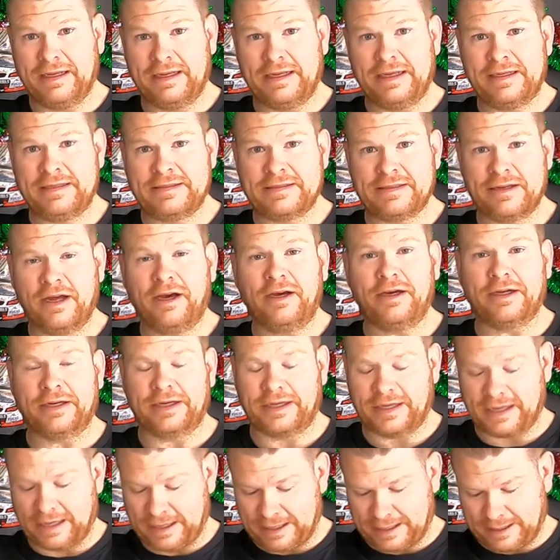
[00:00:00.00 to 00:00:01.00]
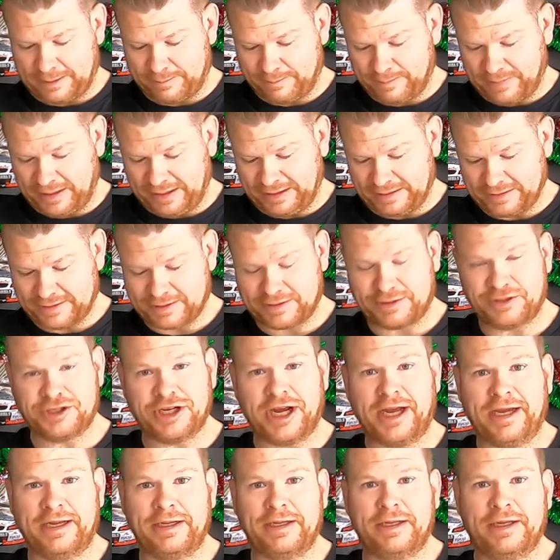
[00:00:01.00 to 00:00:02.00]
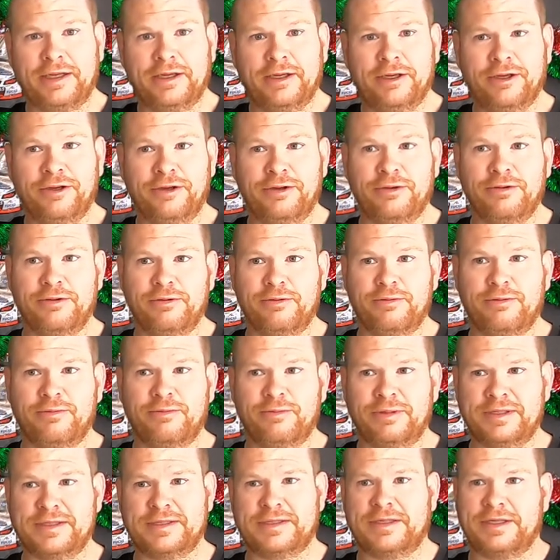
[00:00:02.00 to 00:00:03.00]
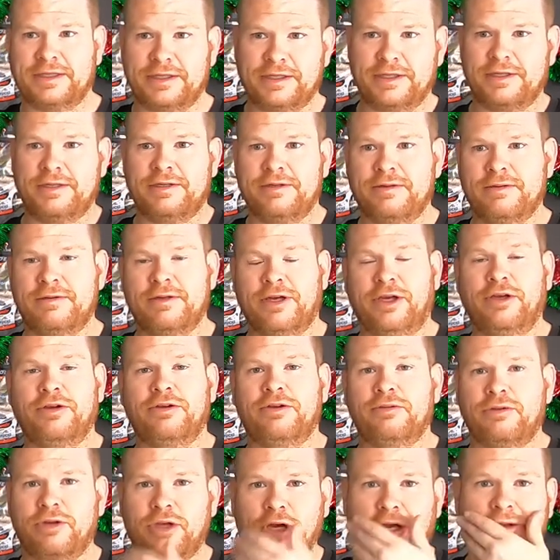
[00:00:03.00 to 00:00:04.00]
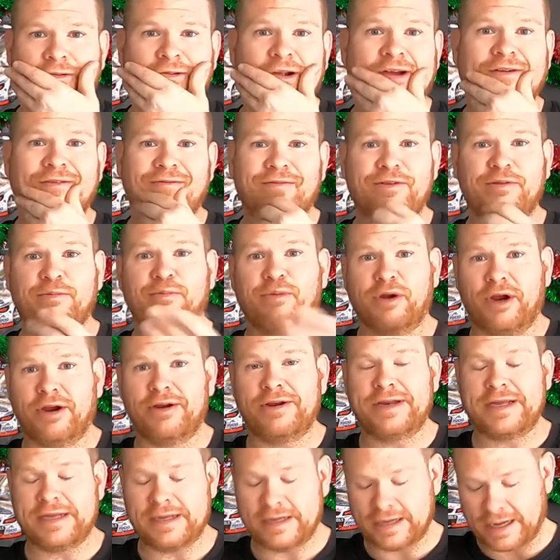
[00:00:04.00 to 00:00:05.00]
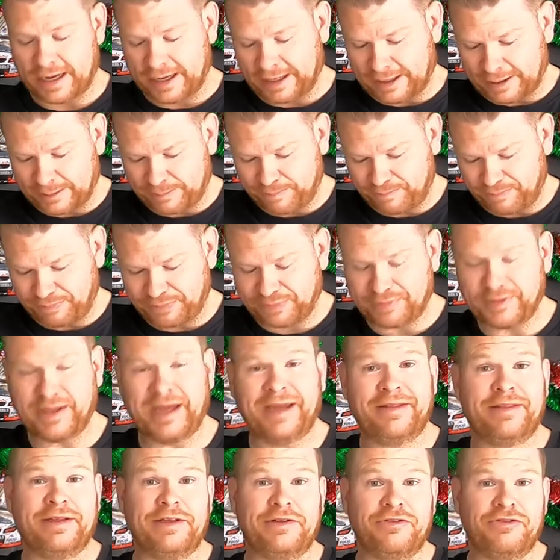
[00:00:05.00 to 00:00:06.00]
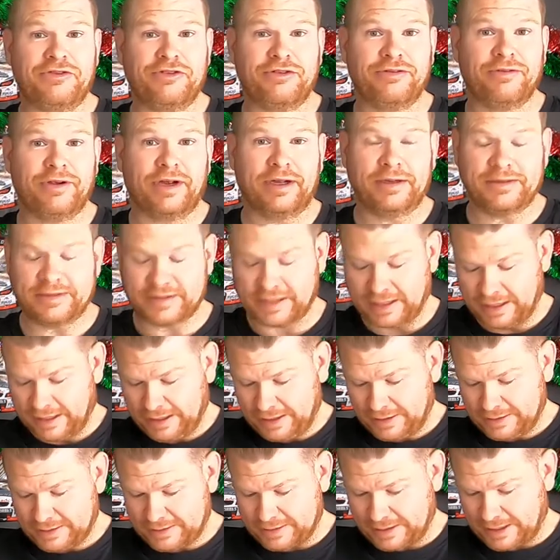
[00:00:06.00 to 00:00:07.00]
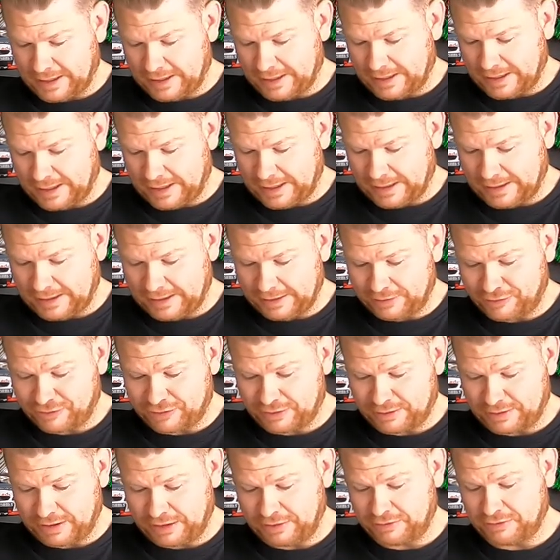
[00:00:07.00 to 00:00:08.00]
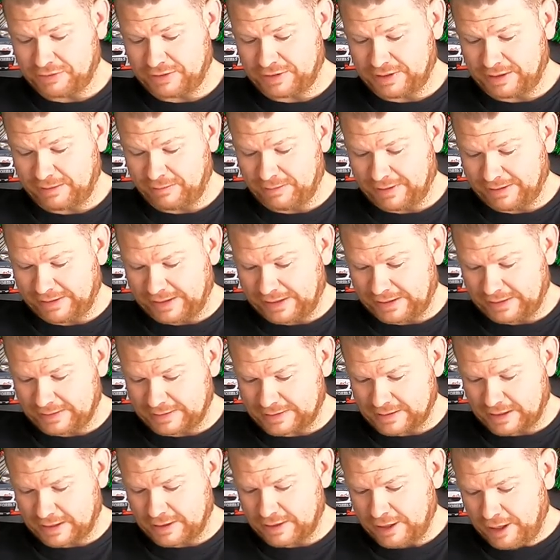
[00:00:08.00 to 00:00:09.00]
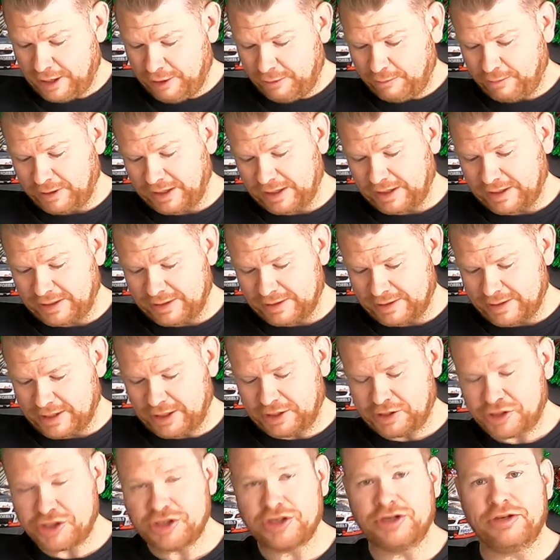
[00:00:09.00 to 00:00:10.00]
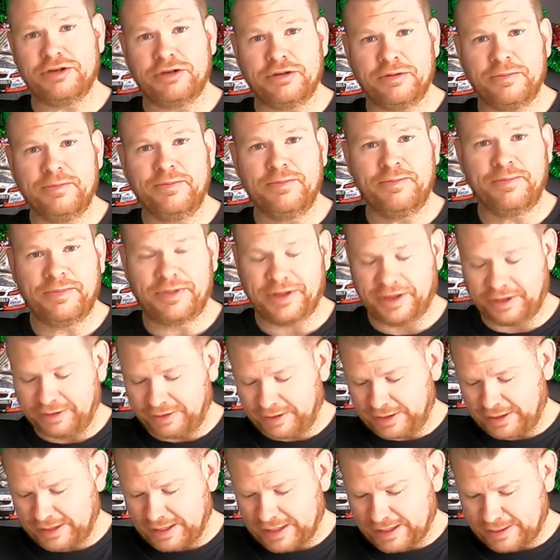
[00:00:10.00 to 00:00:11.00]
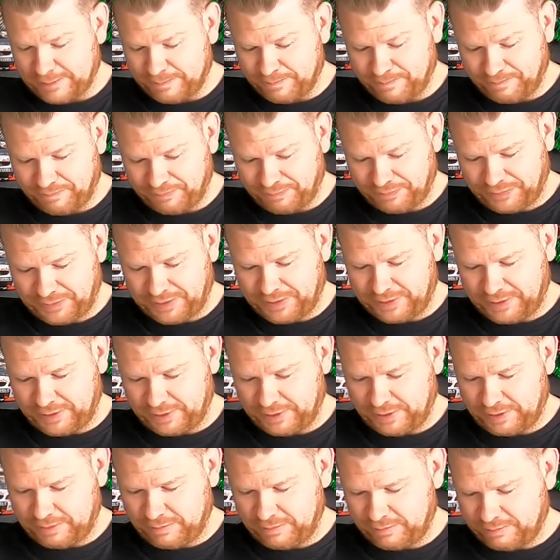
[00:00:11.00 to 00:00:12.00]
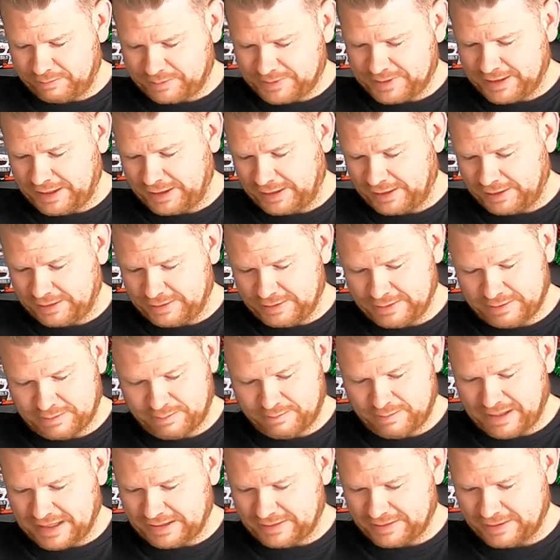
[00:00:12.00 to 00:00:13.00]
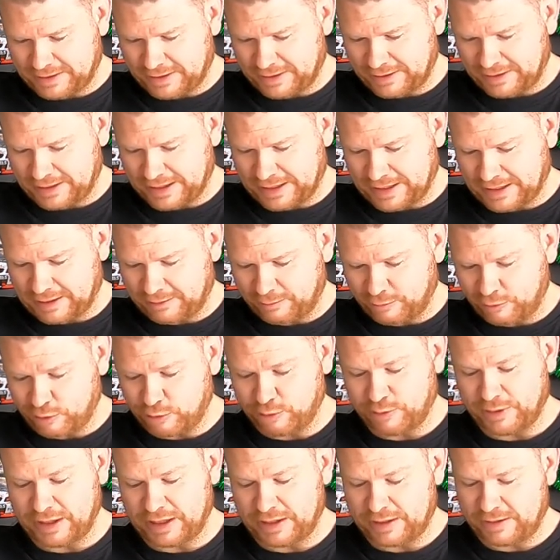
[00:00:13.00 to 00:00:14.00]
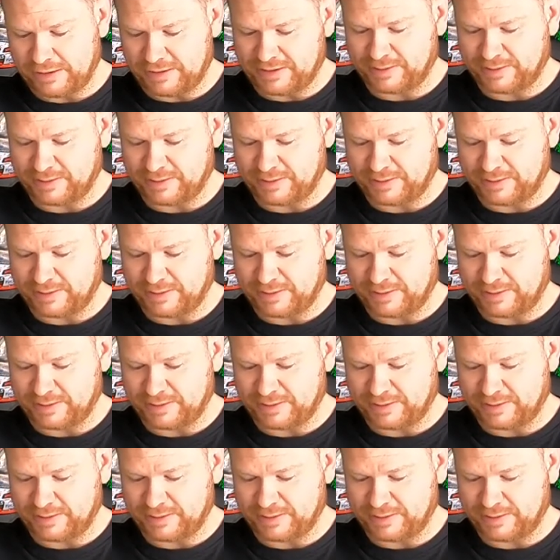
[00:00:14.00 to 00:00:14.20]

He's not. It's Jake, who was who co-drove with Brody at the Enduros. So interesting one there. So we can assume that the the second Matt Stone car will be